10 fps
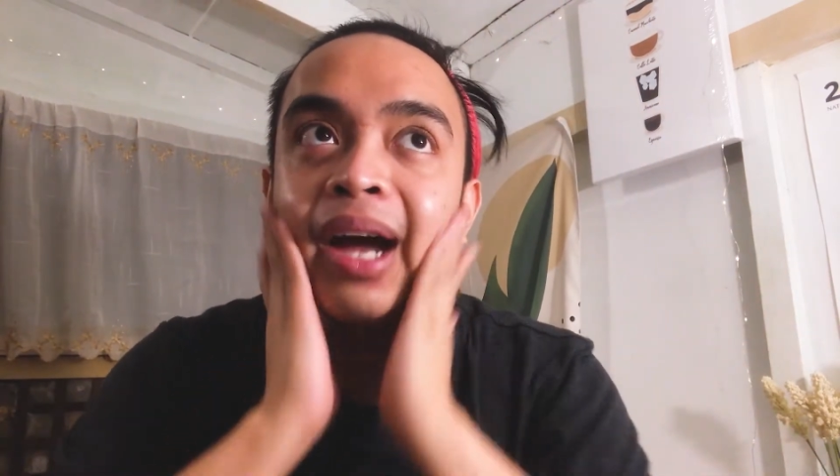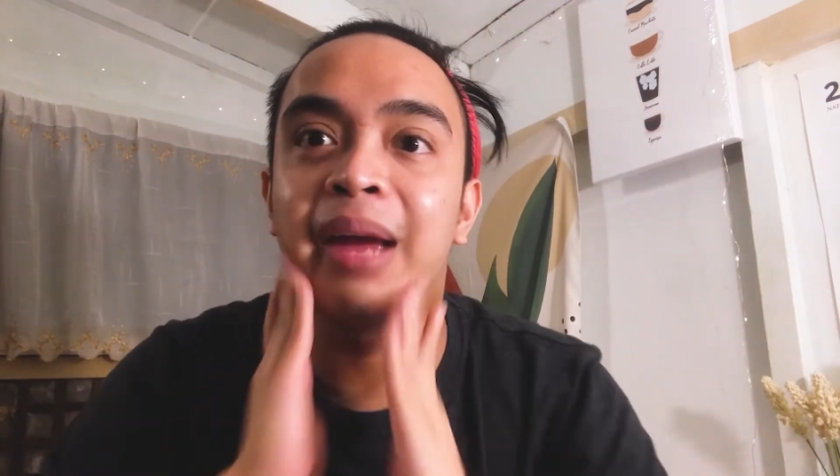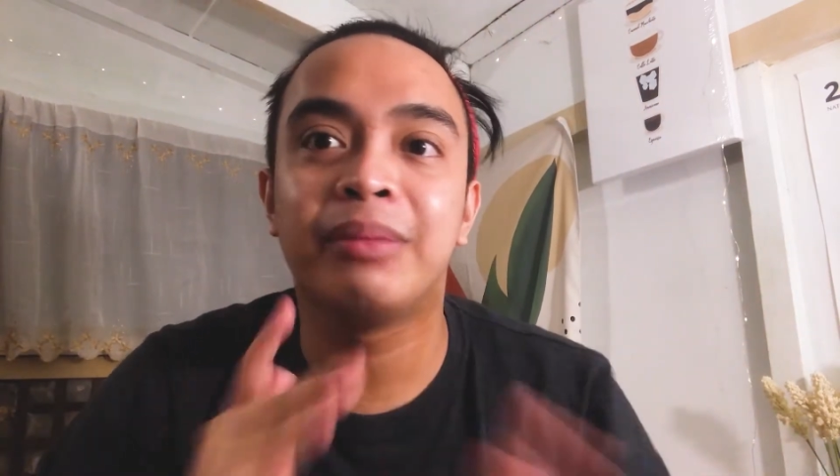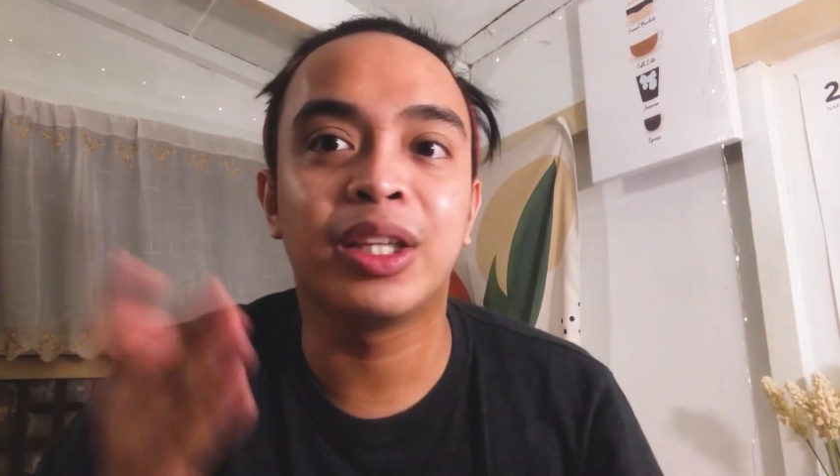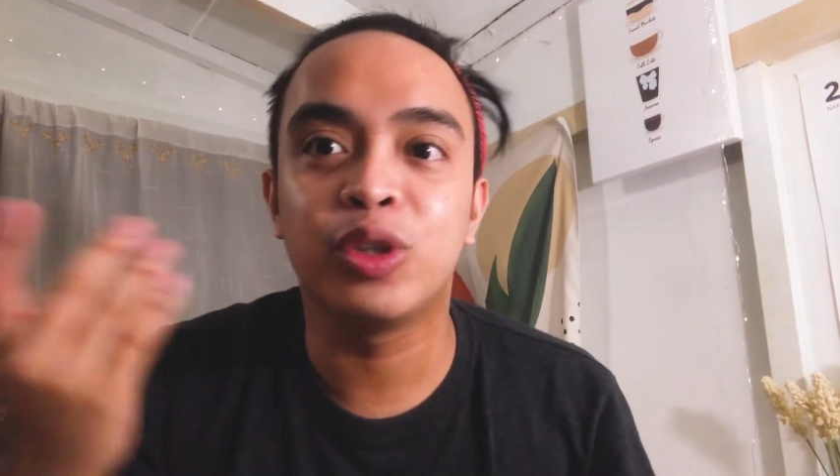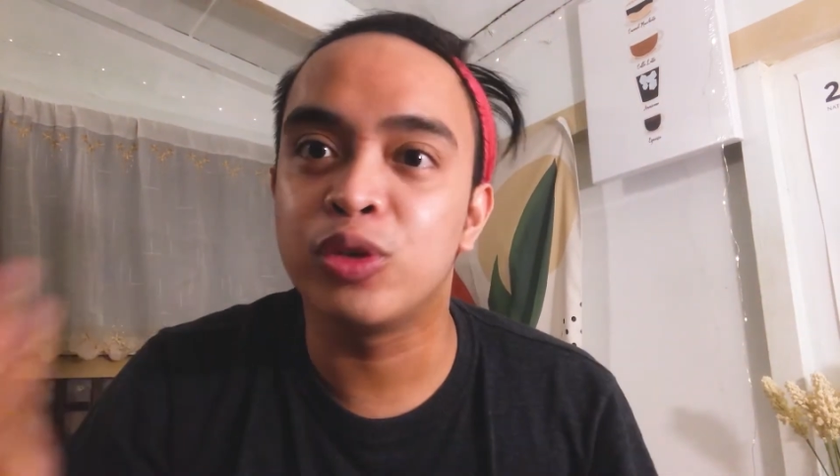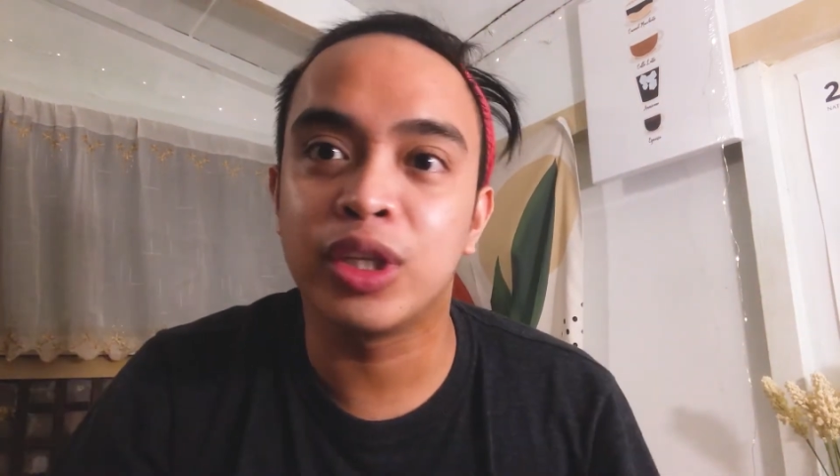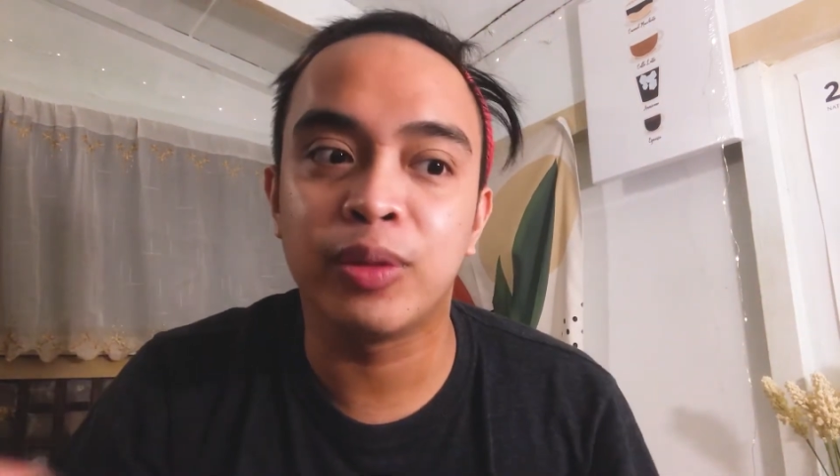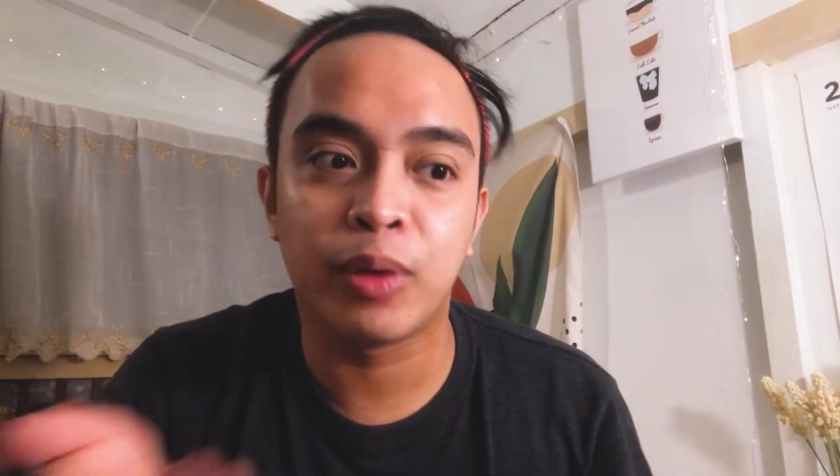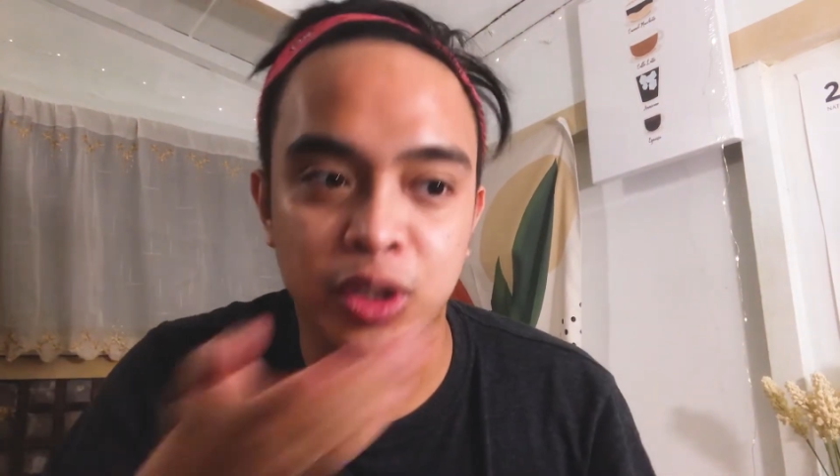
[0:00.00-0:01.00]
I'm not
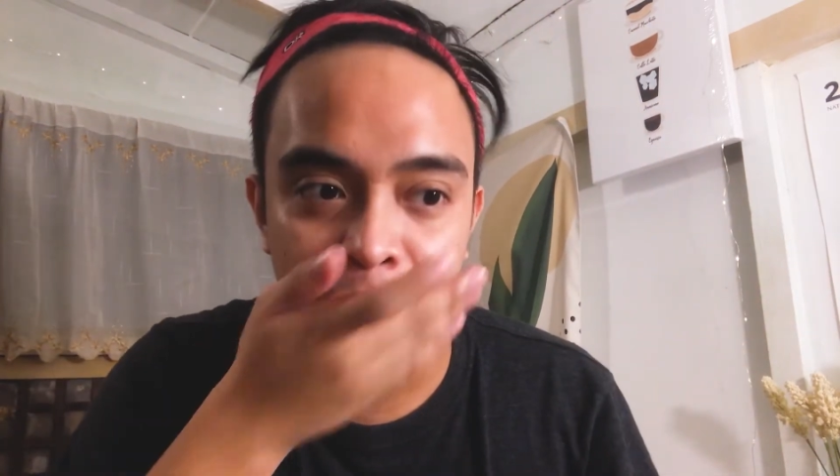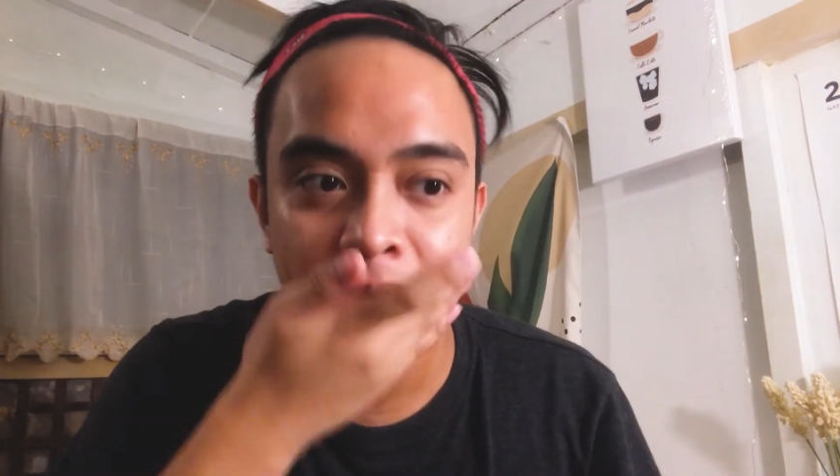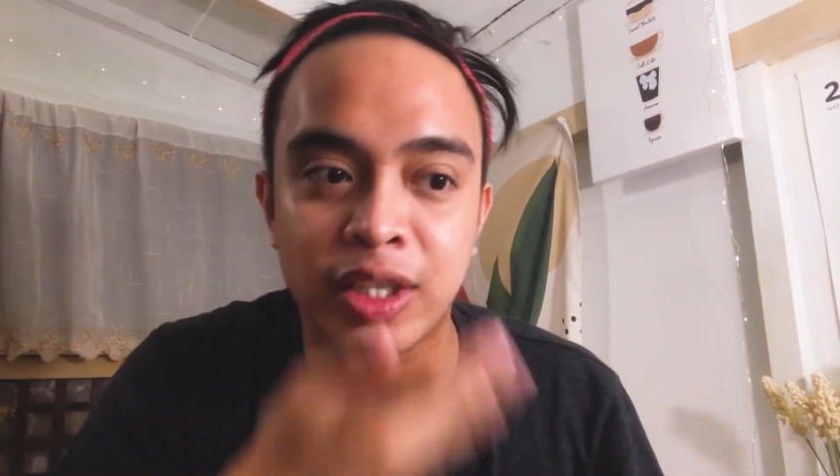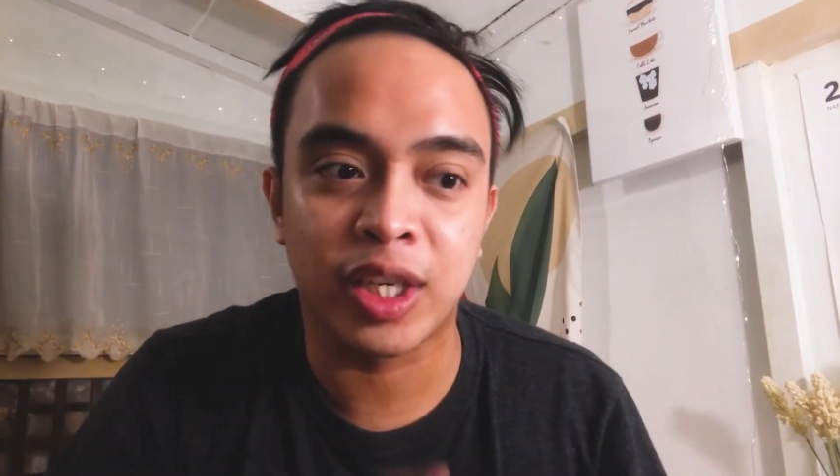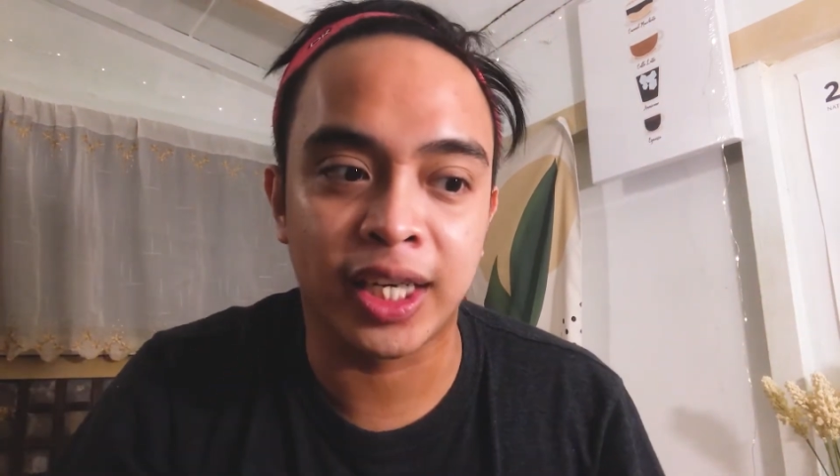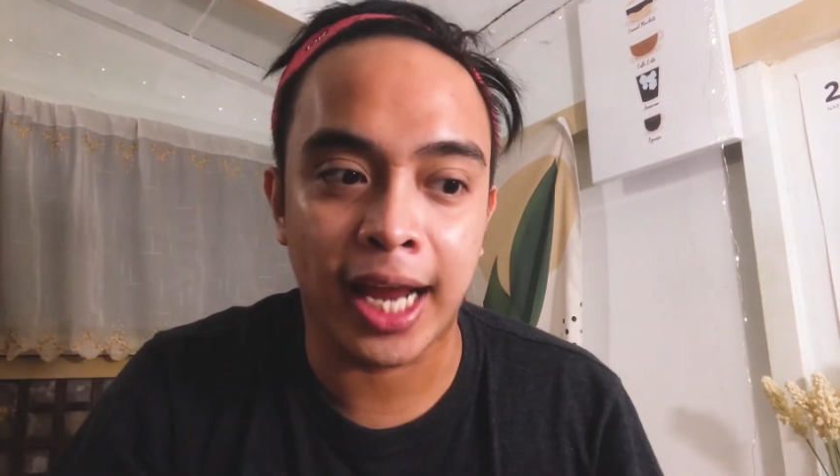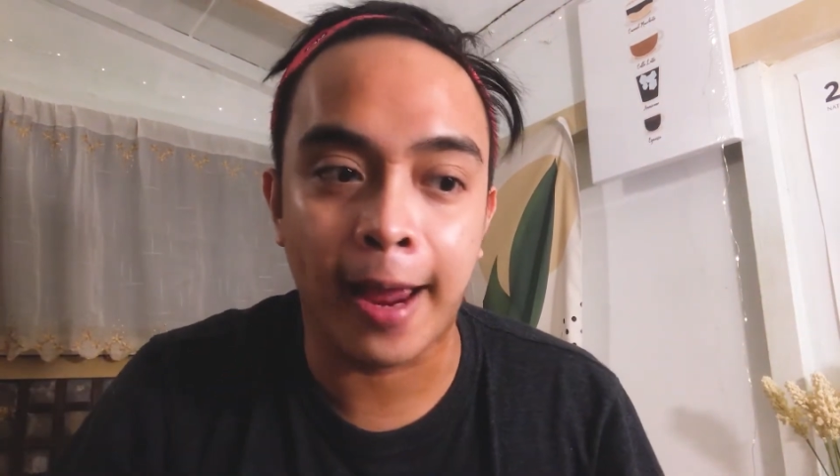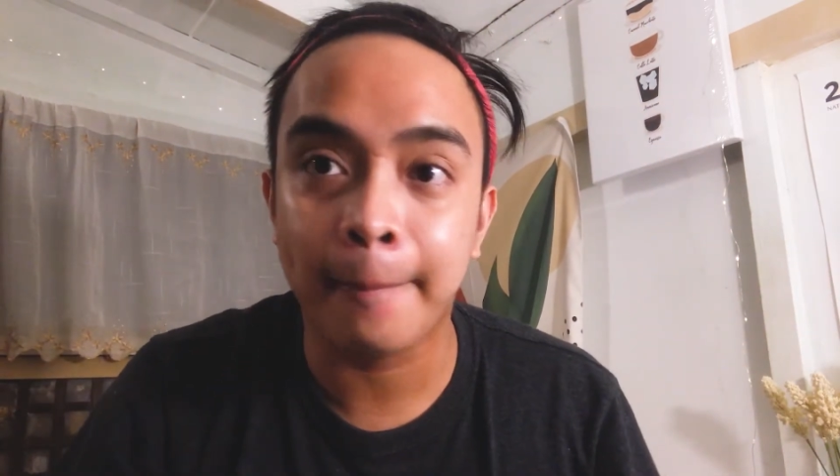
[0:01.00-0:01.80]
using moisturizer na?